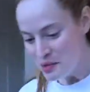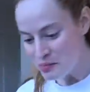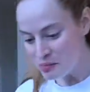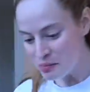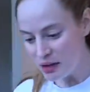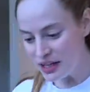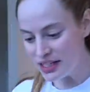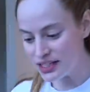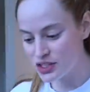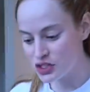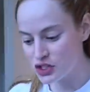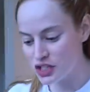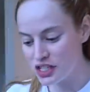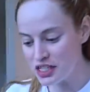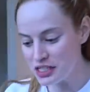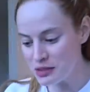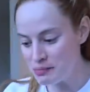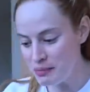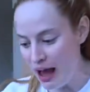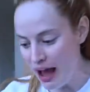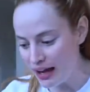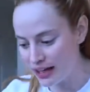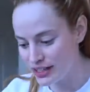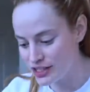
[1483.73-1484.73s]
But it's just
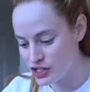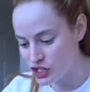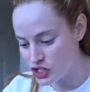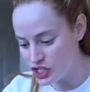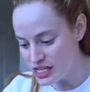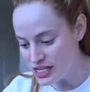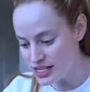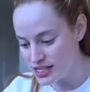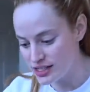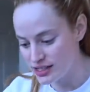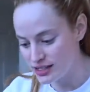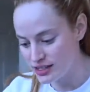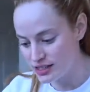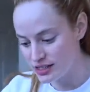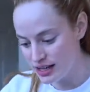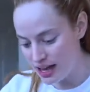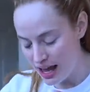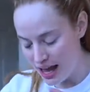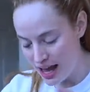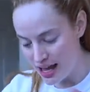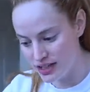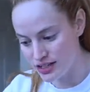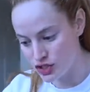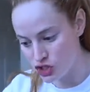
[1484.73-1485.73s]
mac and cheese
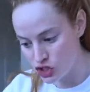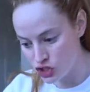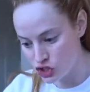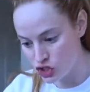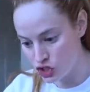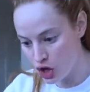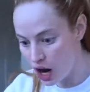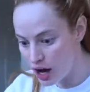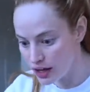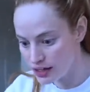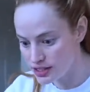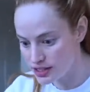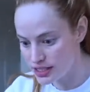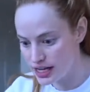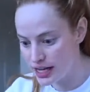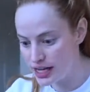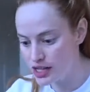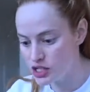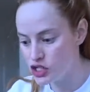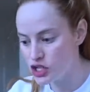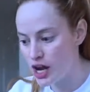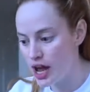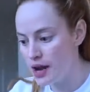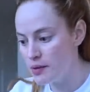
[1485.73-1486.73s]
and
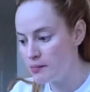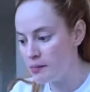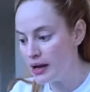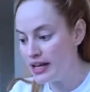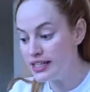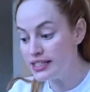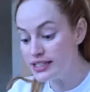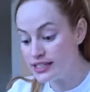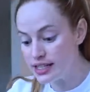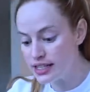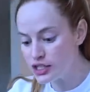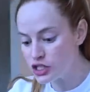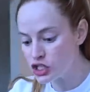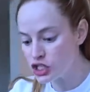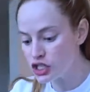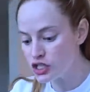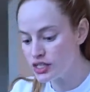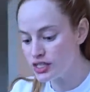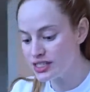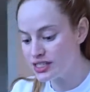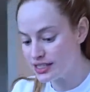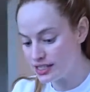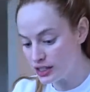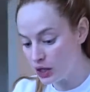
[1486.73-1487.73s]
sausage. And my sister
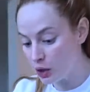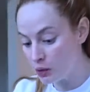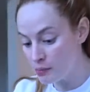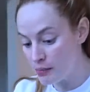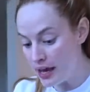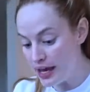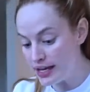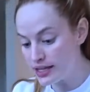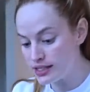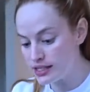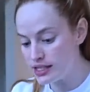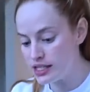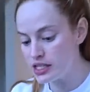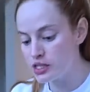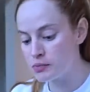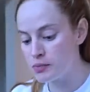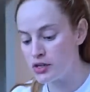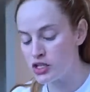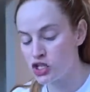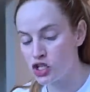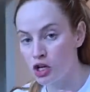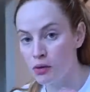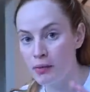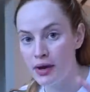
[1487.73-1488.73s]
still makes this,
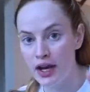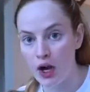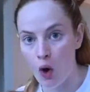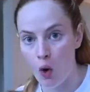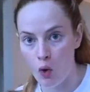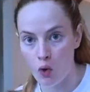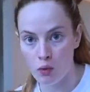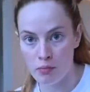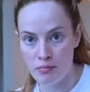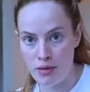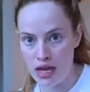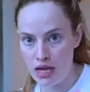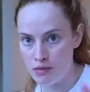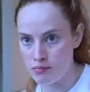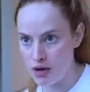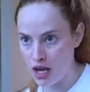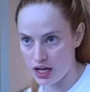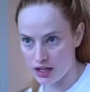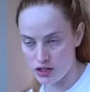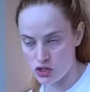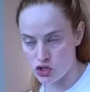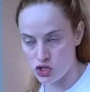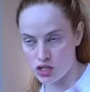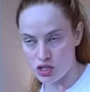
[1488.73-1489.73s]
but she'll make homemade
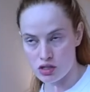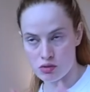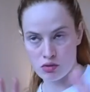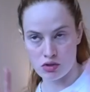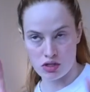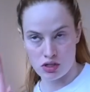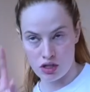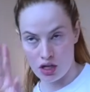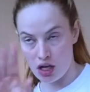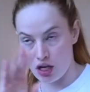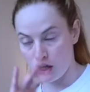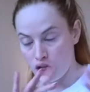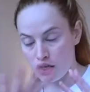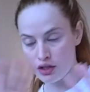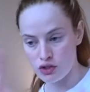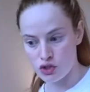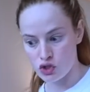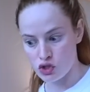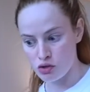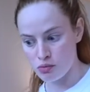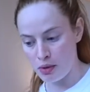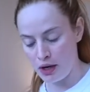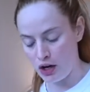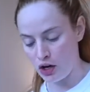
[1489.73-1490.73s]
mac and cheese, which like
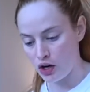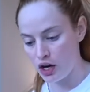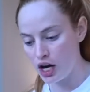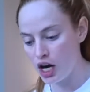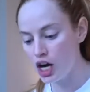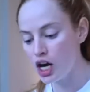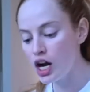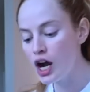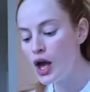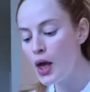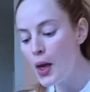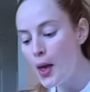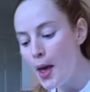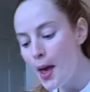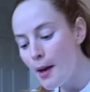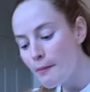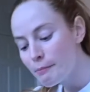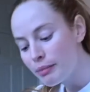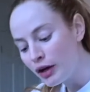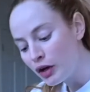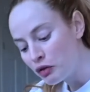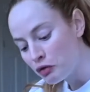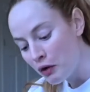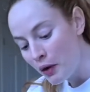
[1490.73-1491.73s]
superior.
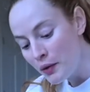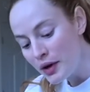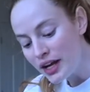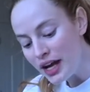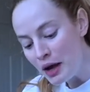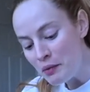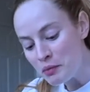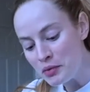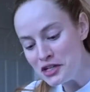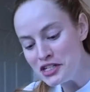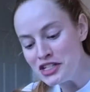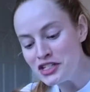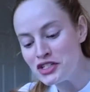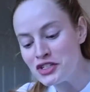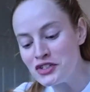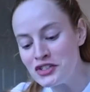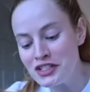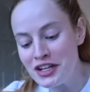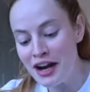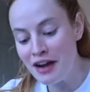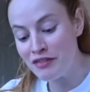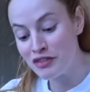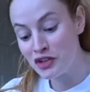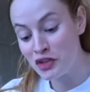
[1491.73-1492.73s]
But growing up, we just
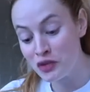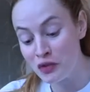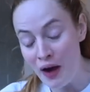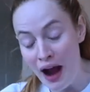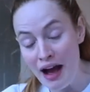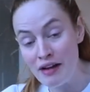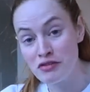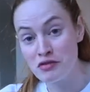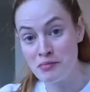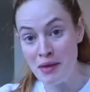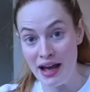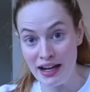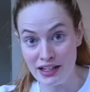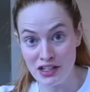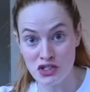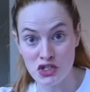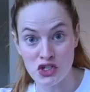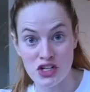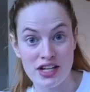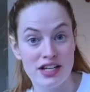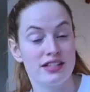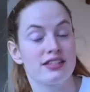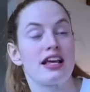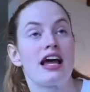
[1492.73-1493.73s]
used to have Kraft mac and
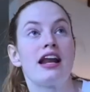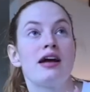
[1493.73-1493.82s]
cheese.